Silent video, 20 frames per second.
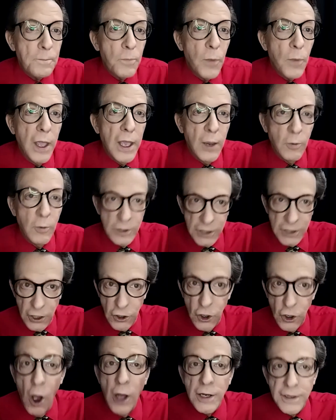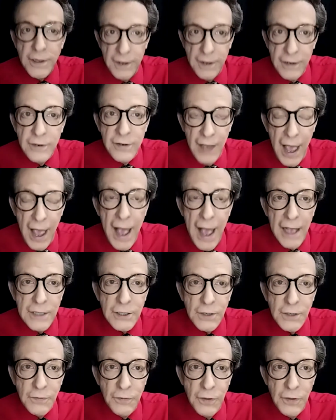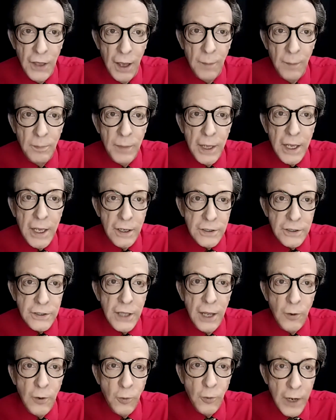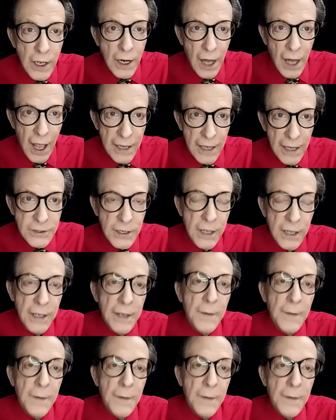it was a daunting task for them because they realized